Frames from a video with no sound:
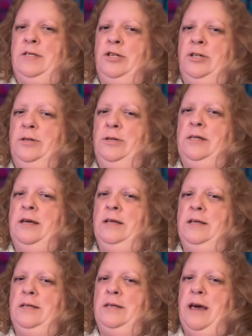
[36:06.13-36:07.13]
Tuesday
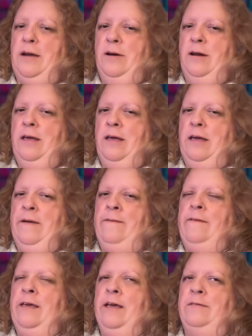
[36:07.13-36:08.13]
to Saturday. I
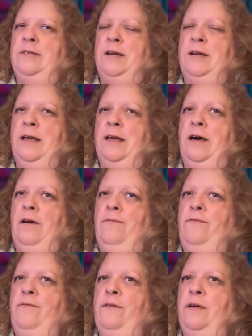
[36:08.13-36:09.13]
only have Sunday
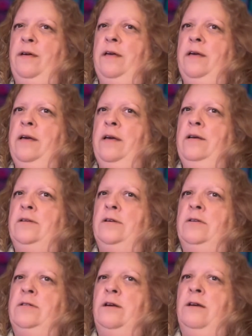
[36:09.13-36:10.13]
off. So
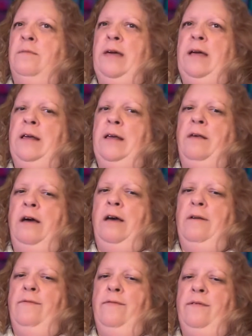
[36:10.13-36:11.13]
there's not gonna be any
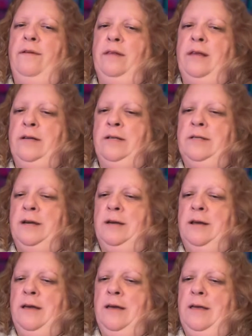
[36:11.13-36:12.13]
live next
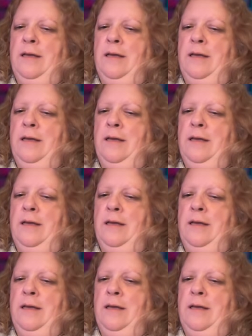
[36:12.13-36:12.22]
Sunday.